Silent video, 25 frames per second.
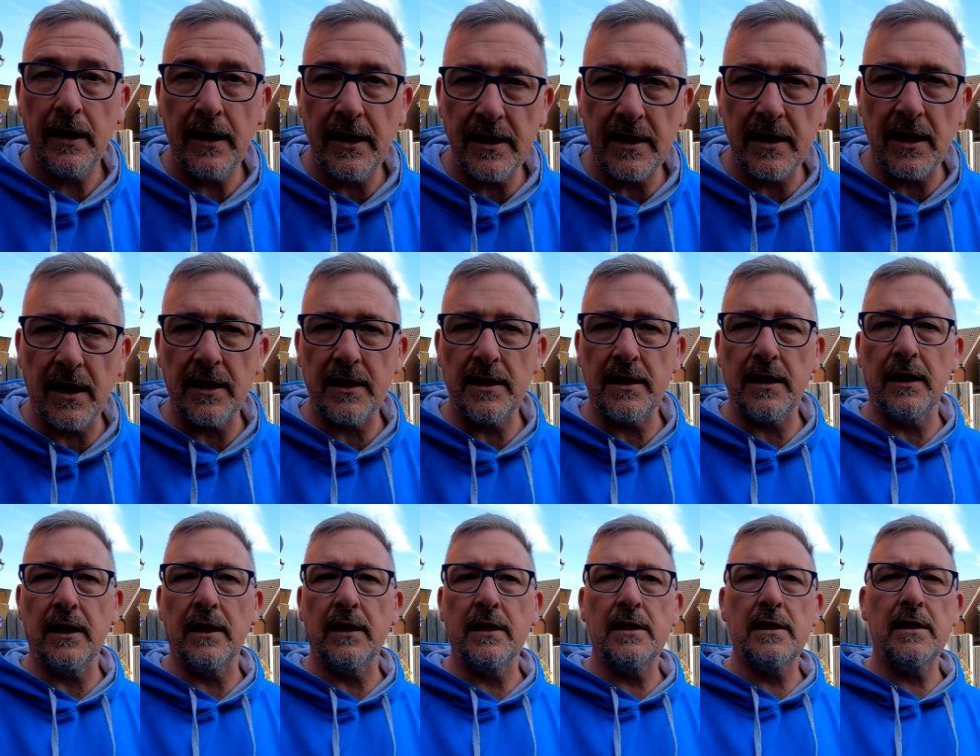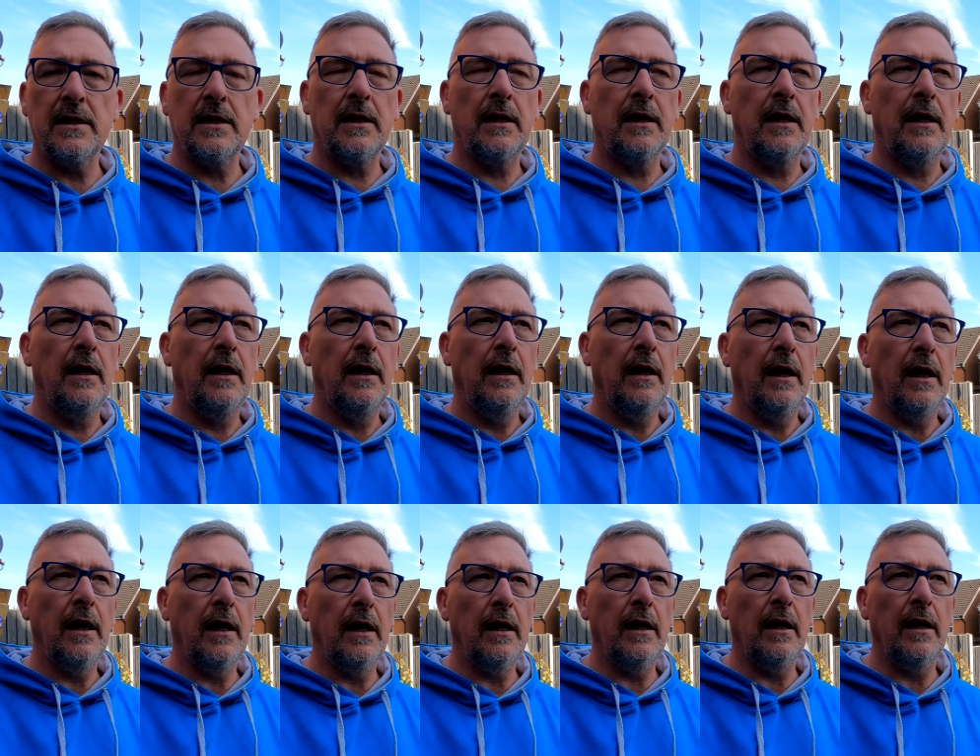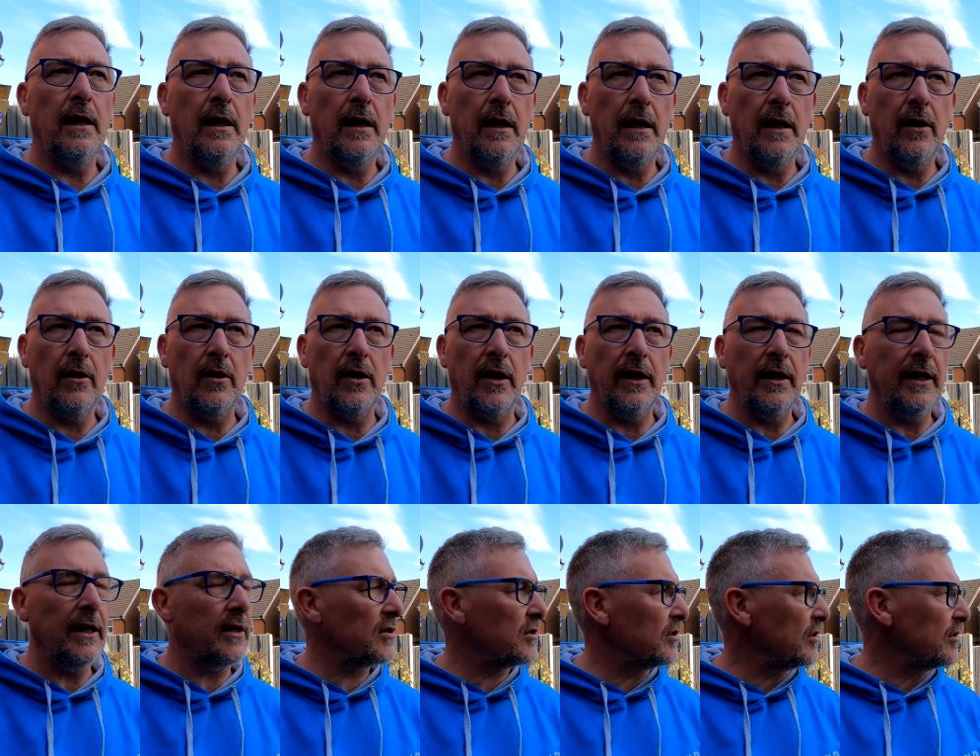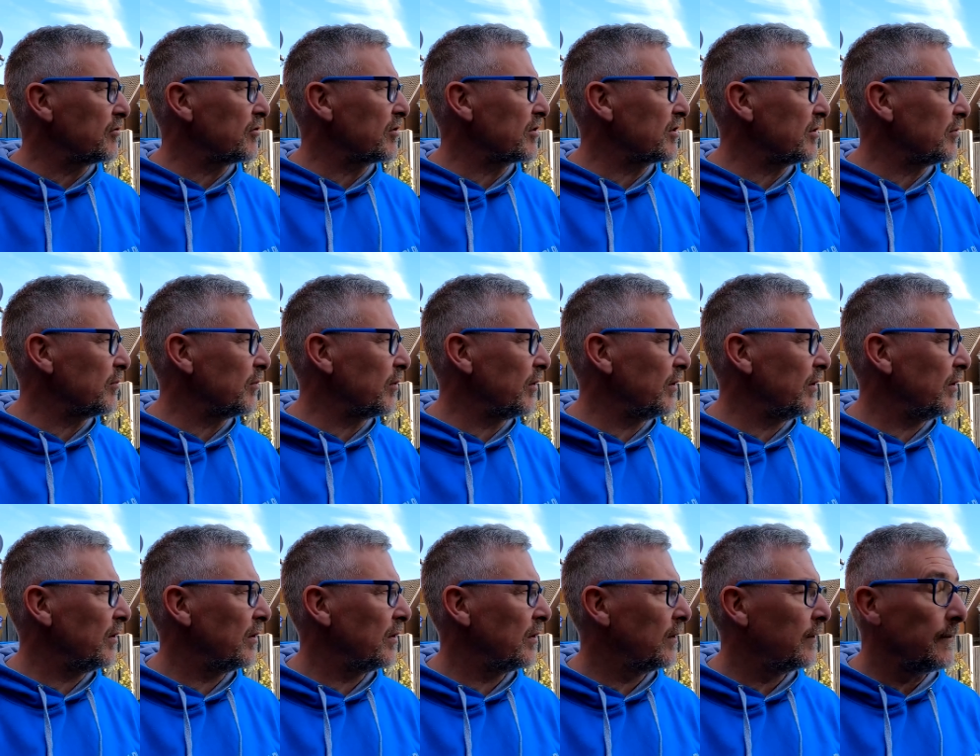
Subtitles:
Interestings. Okay, that's an interesting one.